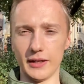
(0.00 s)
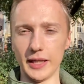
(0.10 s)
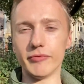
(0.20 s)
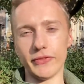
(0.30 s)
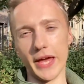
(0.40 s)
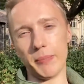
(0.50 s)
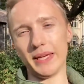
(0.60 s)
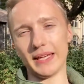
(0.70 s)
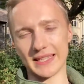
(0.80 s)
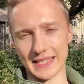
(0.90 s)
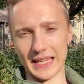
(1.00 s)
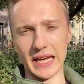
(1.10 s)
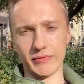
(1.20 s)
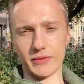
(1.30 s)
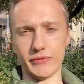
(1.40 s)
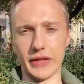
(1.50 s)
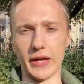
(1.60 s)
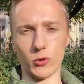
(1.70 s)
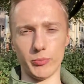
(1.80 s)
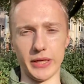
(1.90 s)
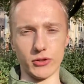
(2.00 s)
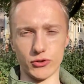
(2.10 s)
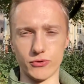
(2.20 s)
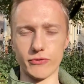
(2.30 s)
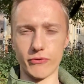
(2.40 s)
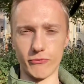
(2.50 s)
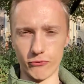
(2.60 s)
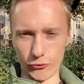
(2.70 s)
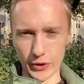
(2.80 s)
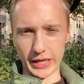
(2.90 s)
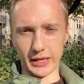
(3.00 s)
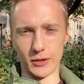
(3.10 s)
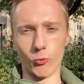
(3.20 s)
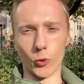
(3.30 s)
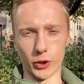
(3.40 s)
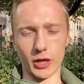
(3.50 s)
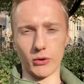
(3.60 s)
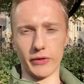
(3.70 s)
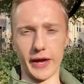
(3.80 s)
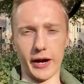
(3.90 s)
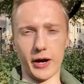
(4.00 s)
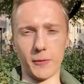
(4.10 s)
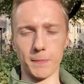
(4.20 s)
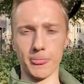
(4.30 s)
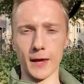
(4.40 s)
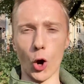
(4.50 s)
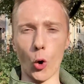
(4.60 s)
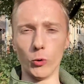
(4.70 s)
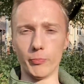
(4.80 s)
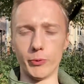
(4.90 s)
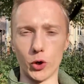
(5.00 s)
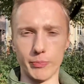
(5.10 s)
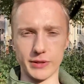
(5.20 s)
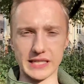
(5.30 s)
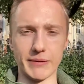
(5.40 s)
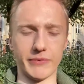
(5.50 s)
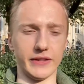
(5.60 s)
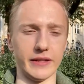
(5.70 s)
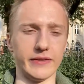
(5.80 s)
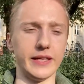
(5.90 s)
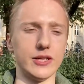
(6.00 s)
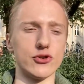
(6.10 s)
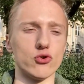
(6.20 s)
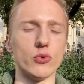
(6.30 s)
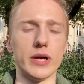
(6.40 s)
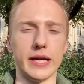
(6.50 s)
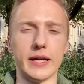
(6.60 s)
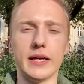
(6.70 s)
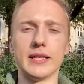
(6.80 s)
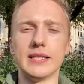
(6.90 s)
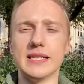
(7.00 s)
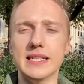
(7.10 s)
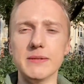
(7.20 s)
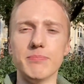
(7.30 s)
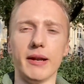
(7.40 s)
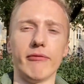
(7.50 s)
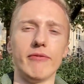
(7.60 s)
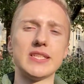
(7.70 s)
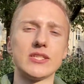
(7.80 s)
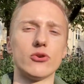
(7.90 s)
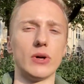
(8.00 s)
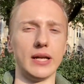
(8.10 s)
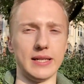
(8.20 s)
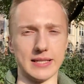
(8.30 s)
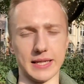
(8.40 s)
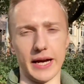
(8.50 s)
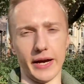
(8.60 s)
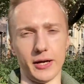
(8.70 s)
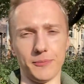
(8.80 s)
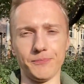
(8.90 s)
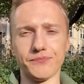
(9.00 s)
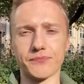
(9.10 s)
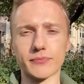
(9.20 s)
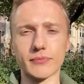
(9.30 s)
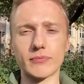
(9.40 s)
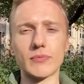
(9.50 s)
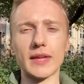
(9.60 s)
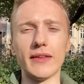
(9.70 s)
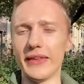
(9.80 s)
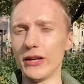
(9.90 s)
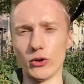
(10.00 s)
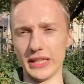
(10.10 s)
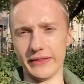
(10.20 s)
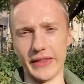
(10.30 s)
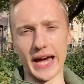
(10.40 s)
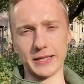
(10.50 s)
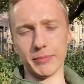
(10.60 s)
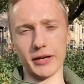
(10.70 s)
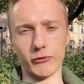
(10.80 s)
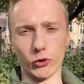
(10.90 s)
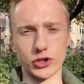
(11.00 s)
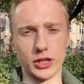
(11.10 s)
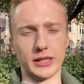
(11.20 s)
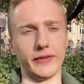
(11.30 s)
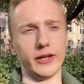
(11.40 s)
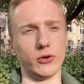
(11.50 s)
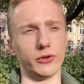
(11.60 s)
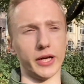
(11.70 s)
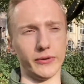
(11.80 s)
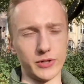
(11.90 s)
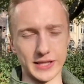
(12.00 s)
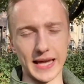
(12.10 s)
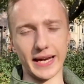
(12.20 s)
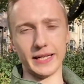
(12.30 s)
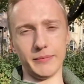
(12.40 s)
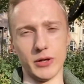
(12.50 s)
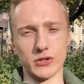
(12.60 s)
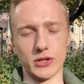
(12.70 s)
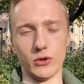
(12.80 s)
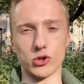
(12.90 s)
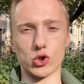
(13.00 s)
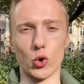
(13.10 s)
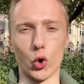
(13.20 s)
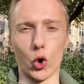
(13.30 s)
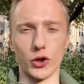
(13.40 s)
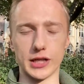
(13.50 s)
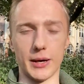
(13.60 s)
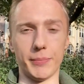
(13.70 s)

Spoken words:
if they're being enslaved, if they're not being free, working on their own purpose, something that they truly, deeply, viscerally desire. They don't need that, but unfortunately they don't understand it because they got so caught up